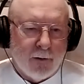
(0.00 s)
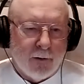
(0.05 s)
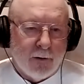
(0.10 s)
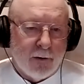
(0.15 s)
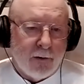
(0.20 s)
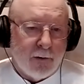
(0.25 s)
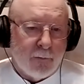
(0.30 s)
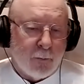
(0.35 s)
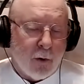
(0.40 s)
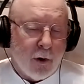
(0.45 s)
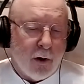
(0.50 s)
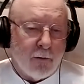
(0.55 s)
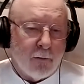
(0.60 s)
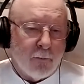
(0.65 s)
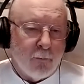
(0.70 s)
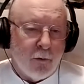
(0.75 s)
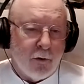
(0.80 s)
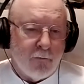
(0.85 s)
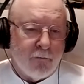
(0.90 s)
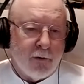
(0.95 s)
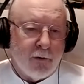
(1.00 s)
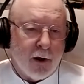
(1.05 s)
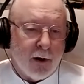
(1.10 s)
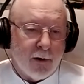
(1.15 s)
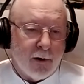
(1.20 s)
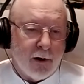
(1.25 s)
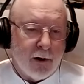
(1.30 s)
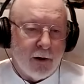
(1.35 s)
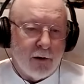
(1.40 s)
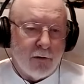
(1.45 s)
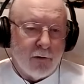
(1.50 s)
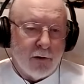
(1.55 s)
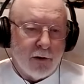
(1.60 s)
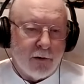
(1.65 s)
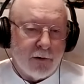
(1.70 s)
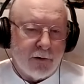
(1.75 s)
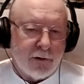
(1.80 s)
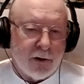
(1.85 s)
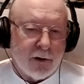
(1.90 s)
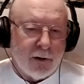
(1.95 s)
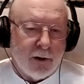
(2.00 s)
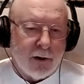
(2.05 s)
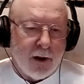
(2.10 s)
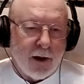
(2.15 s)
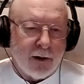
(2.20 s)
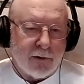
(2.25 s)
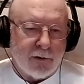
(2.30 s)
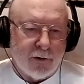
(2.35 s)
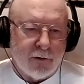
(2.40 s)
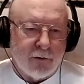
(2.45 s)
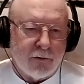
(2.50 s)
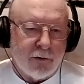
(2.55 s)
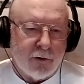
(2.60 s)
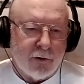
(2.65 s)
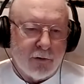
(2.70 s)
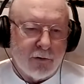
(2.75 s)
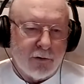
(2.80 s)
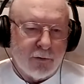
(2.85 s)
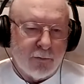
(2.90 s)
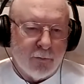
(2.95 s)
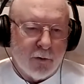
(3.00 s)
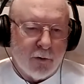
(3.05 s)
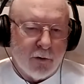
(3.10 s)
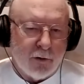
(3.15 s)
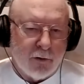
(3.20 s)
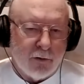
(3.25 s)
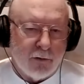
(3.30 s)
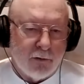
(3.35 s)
The problem we've got here is the lots are so small.